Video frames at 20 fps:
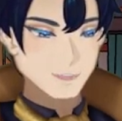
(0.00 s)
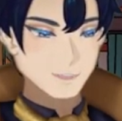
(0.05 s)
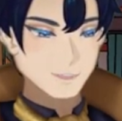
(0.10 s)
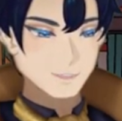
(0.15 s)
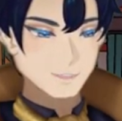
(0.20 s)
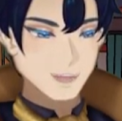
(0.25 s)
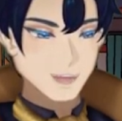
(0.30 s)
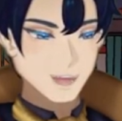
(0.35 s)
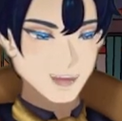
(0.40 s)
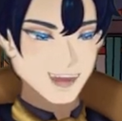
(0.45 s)

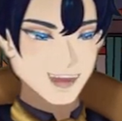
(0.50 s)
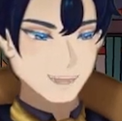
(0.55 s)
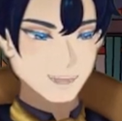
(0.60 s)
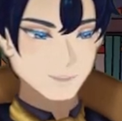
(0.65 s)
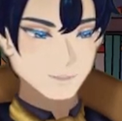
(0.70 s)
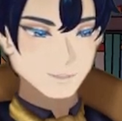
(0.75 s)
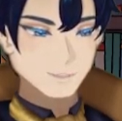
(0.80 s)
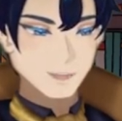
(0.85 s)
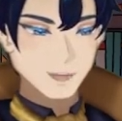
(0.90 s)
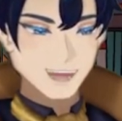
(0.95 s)
falling
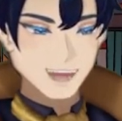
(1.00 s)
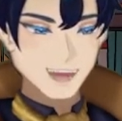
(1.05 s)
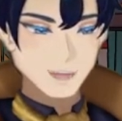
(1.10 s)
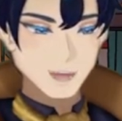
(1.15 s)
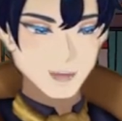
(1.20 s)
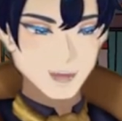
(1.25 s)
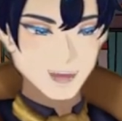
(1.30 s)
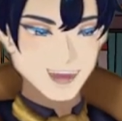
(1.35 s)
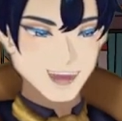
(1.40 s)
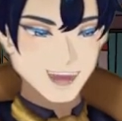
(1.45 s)

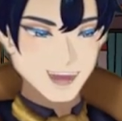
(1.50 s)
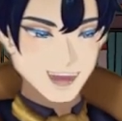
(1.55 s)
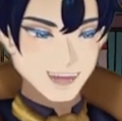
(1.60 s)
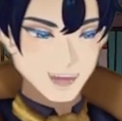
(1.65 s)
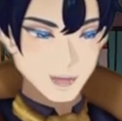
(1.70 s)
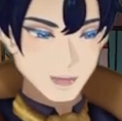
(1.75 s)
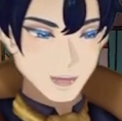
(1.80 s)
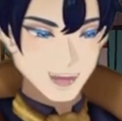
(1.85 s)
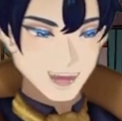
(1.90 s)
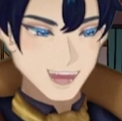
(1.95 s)
properly onto
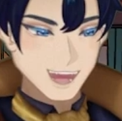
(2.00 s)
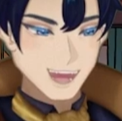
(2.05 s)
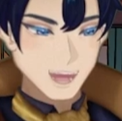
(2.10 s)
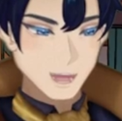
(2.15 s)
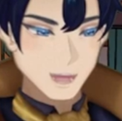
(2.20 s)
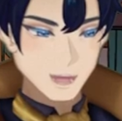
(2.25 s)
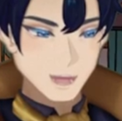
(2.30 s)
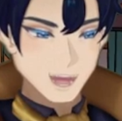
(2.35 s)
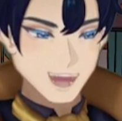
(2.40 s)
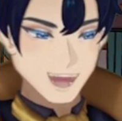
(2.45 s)
one's
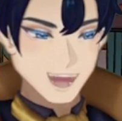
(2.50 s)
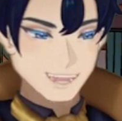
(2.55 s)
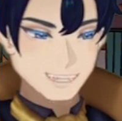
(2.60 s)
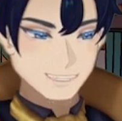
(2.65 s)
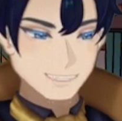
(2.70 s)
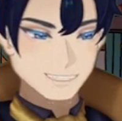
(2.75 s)
umbrella,